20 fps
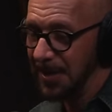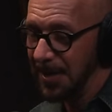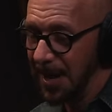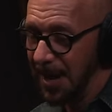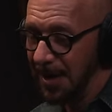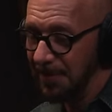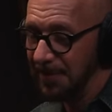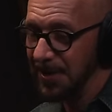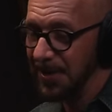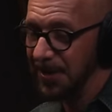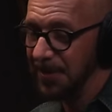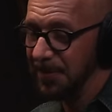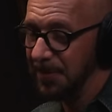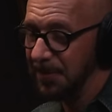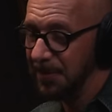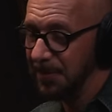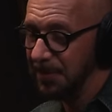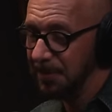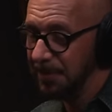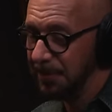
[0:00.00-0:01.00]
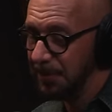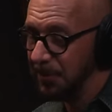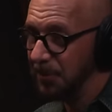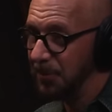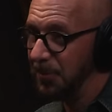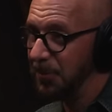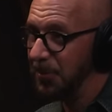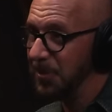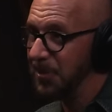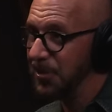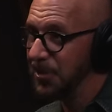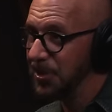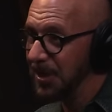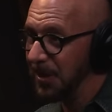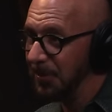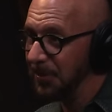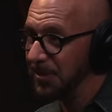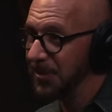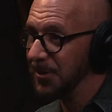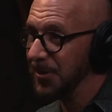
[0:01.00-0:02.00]
having food,
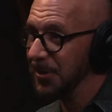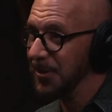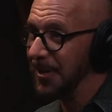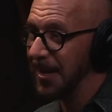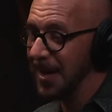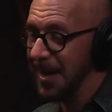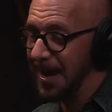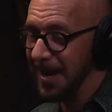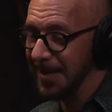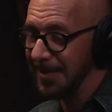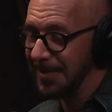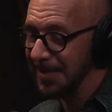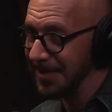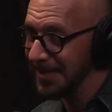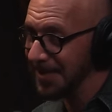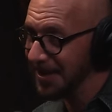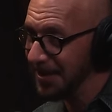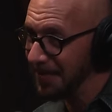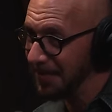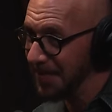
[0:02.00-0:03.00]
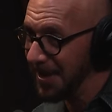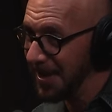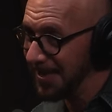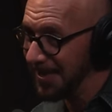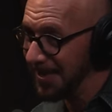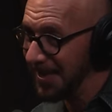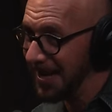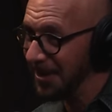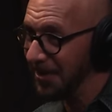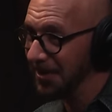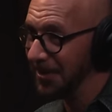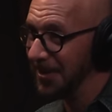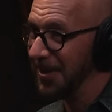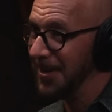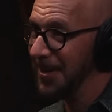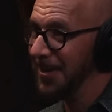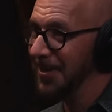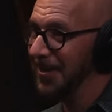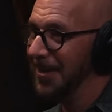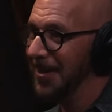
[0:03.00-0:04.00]
shelter, access to basic health
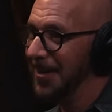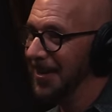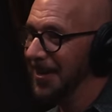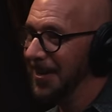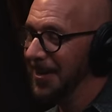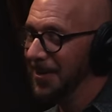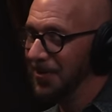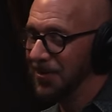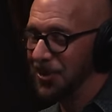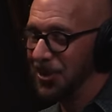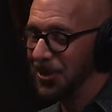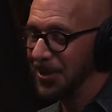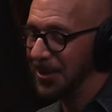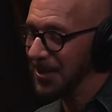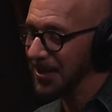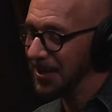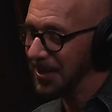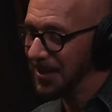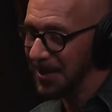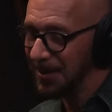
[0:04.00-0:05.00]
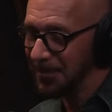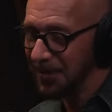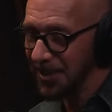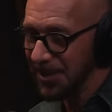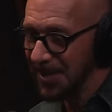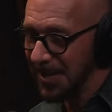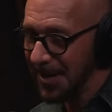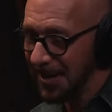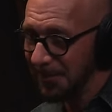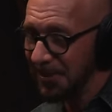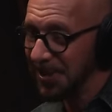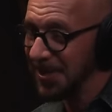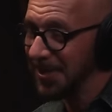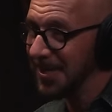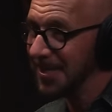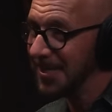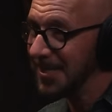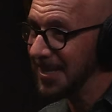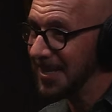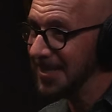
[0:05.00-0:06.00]
care. Mm-hmm. Just the can we just get everyone the
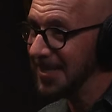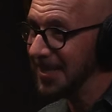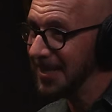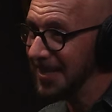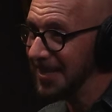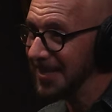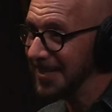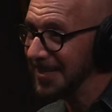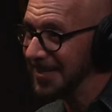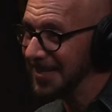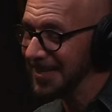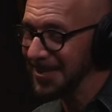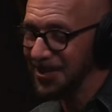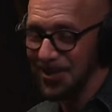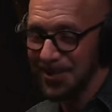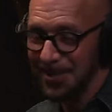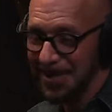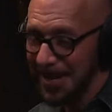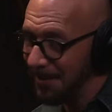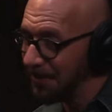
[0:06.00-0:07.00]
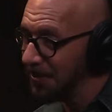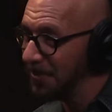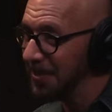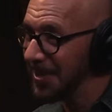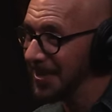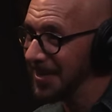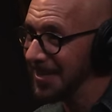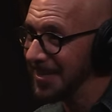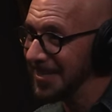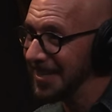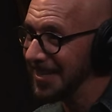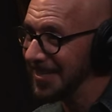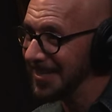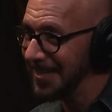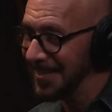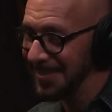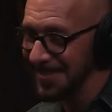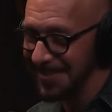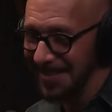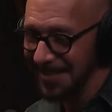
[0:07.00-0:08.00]
necessities? Just everyone the
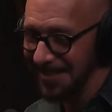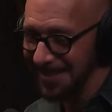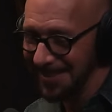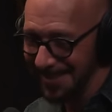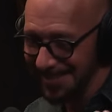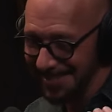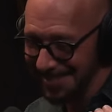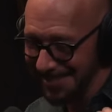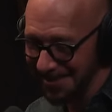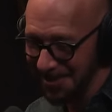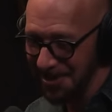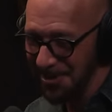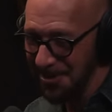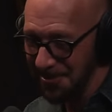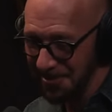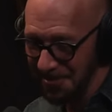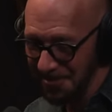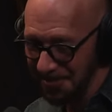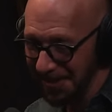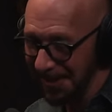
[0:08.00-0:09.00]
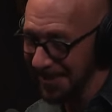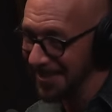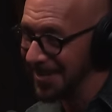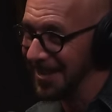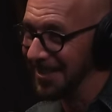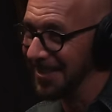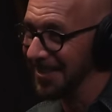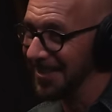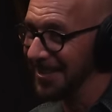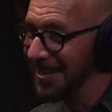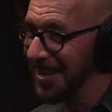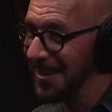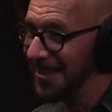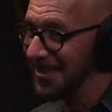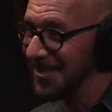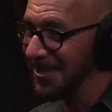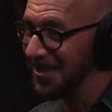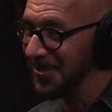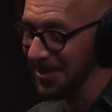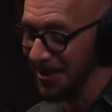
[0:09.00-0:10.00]
necessities, then let's go attack get on
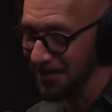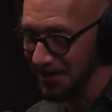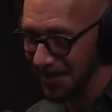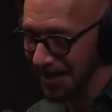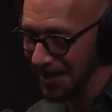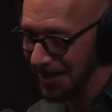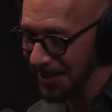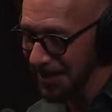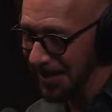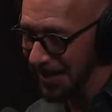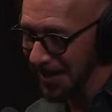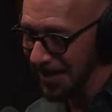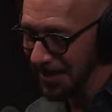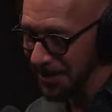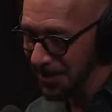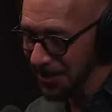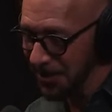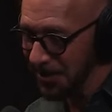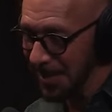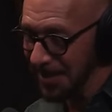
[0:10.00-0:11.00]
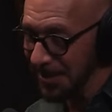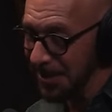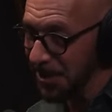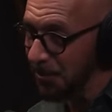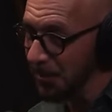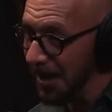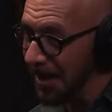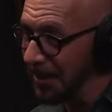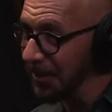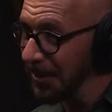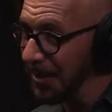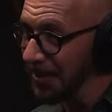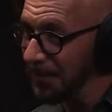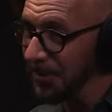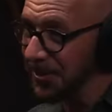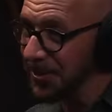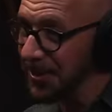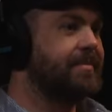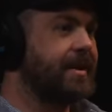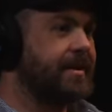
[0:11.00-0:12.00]
this other stuff. But let's just do that at the ground
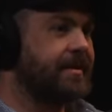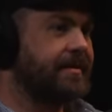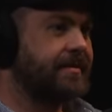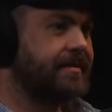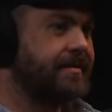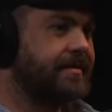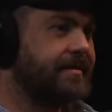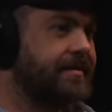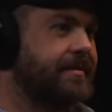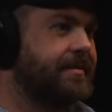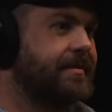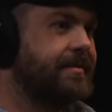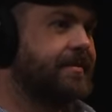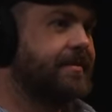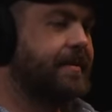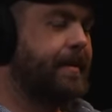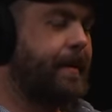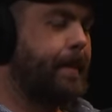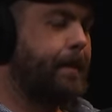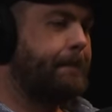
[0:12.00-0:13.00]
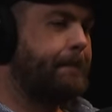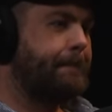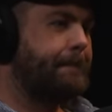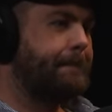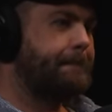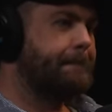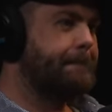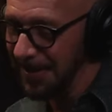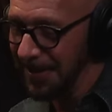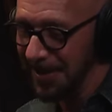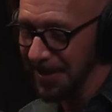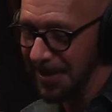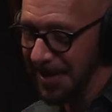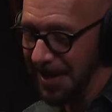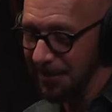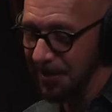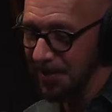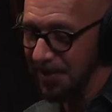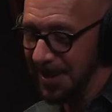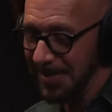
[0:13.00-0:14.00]
level stuff, yeah. the way we try to
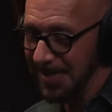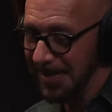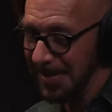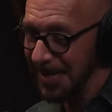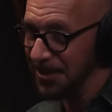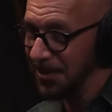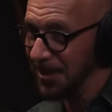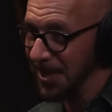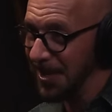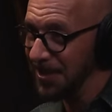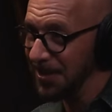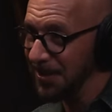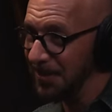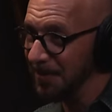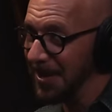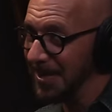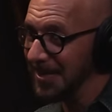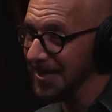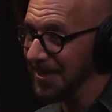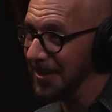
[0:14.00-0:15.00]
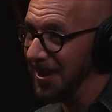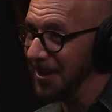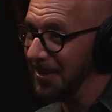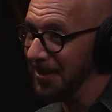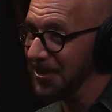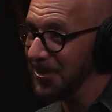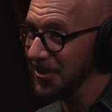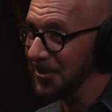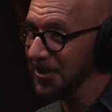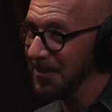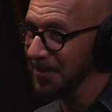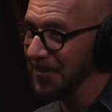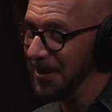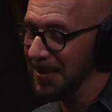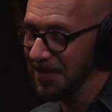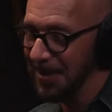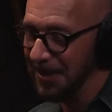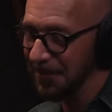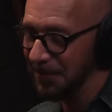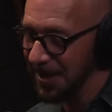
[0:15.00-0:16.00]
have a basic education or basic knowledge or
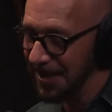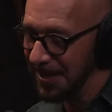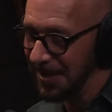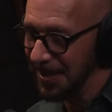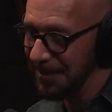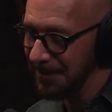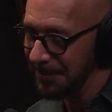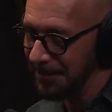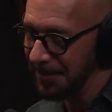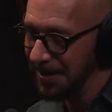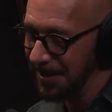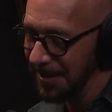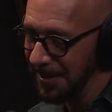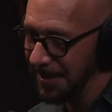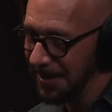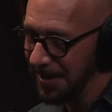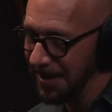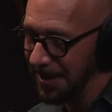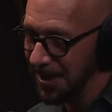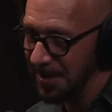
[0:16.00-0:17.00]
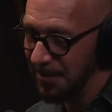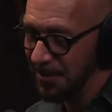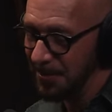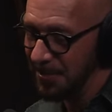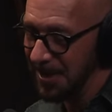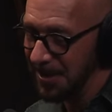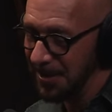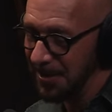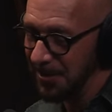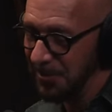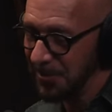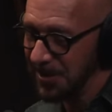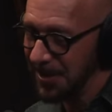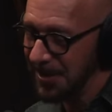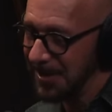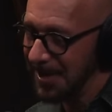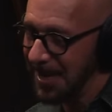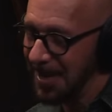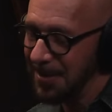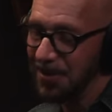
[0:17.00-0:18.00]
something. But if we can give everybody those,
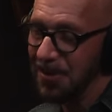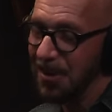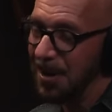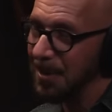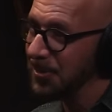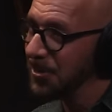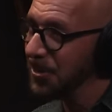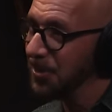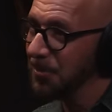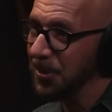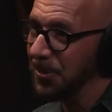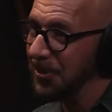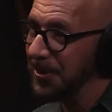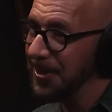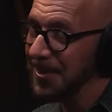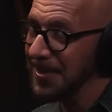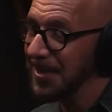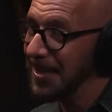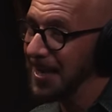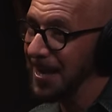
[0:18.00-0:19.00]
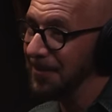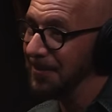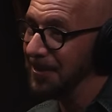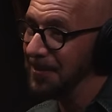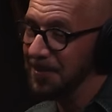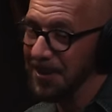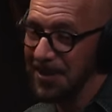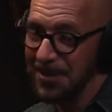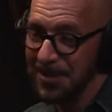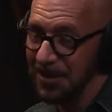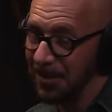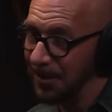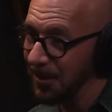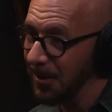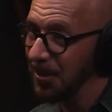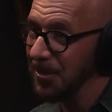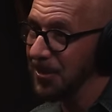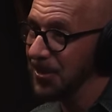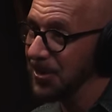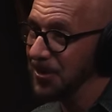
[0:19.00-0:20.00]
because I don't know how much of the world doesn't have it, but it's a mm.
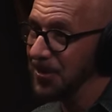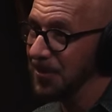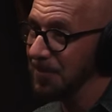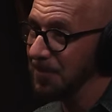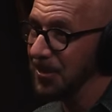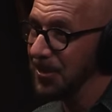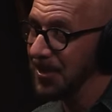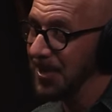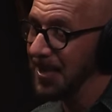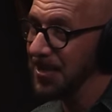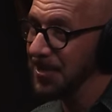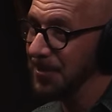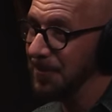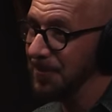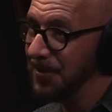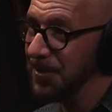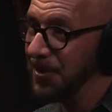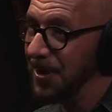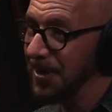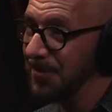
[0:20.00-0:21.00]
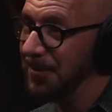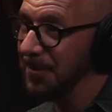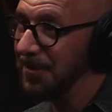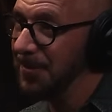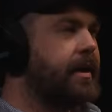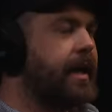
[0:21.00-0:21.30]
large oh, percentage God, yeah. if you travel.